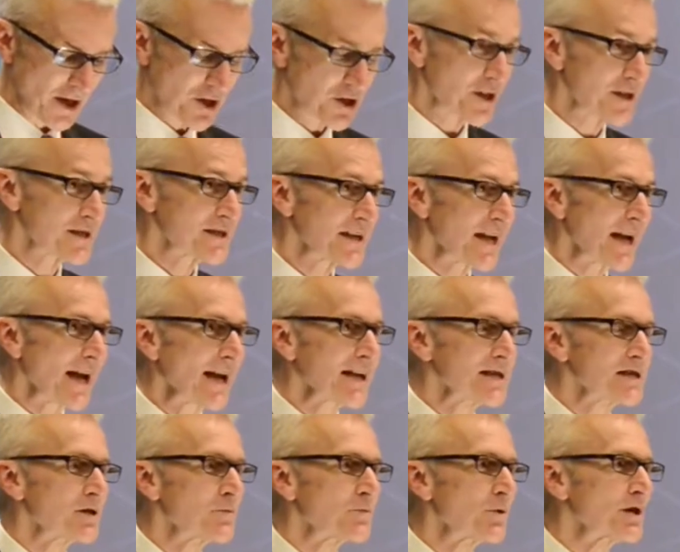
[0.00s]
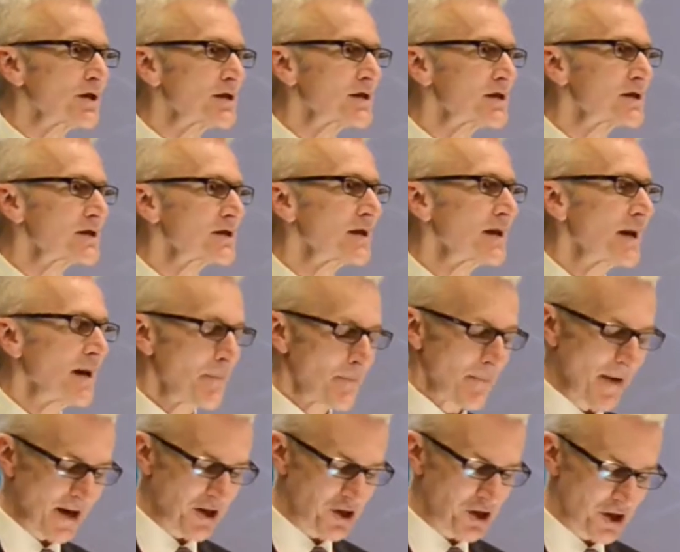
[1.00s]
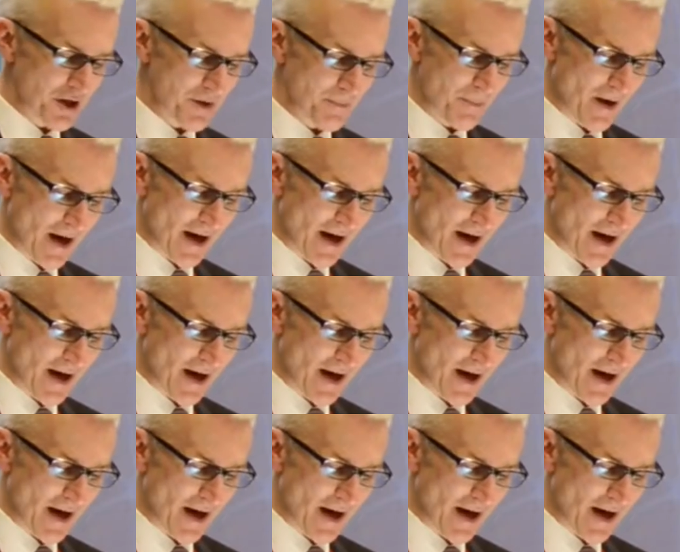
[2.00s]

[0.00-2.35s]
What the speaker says: Just as it was mentioned